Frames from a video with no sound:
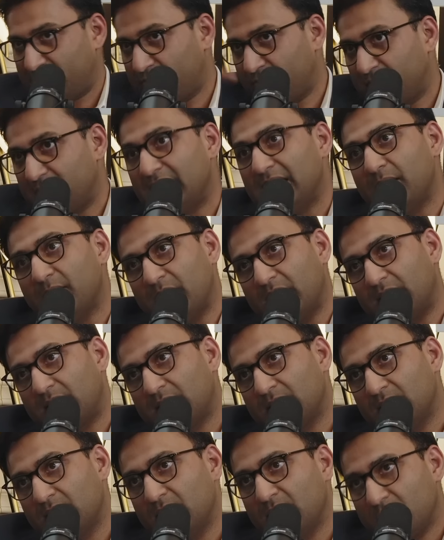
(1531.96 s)
to redeem it.
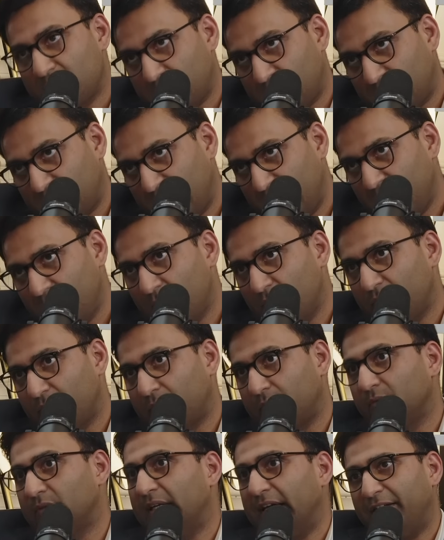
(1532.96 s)
So they go
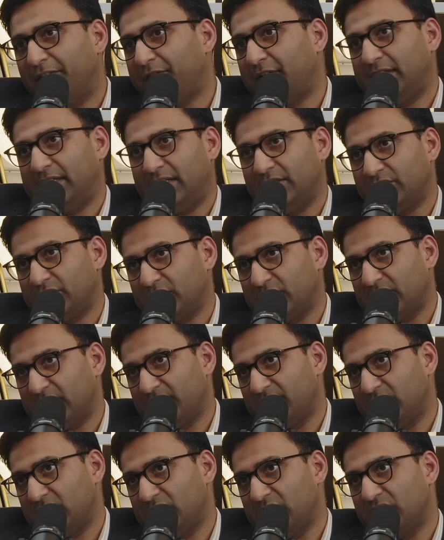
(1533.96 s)
through their financial
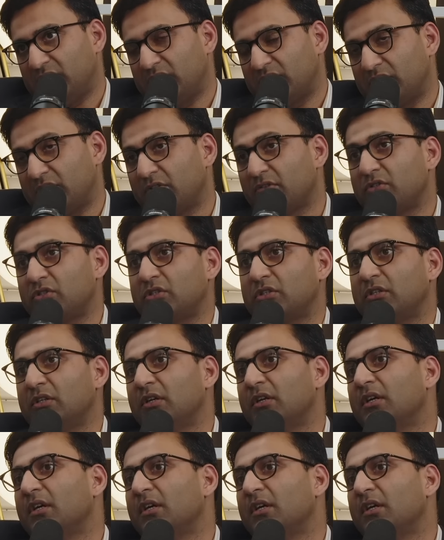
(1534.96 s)
services institution